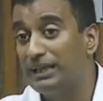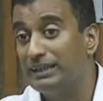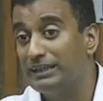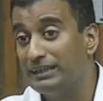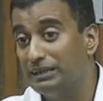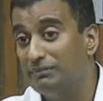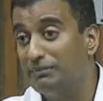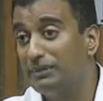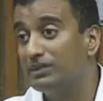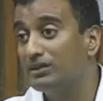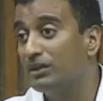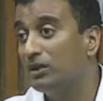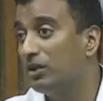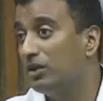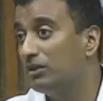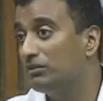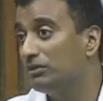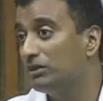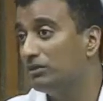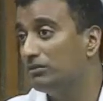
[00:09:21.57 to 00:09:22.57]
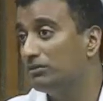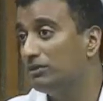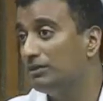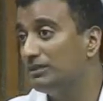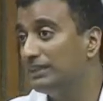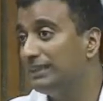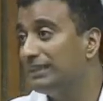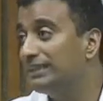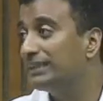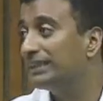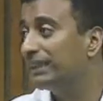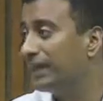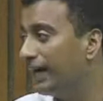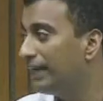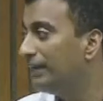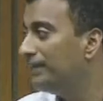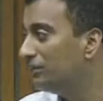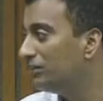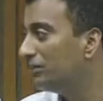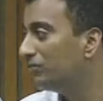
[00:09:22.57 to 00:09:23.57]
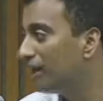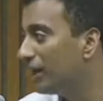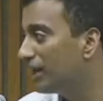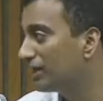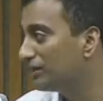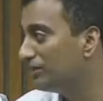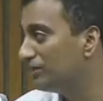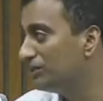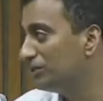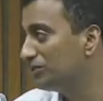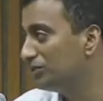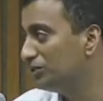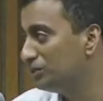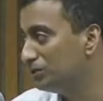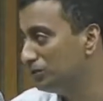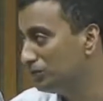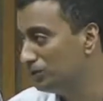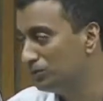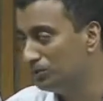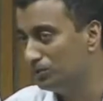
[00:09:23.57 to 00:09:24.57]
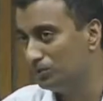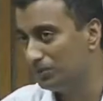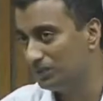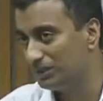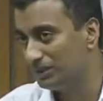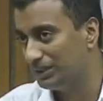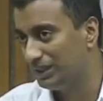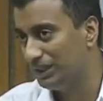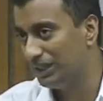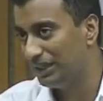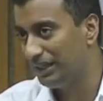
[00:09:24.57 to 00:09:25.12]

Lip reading: I think it makes a lot of difference in the kinds of arguments you use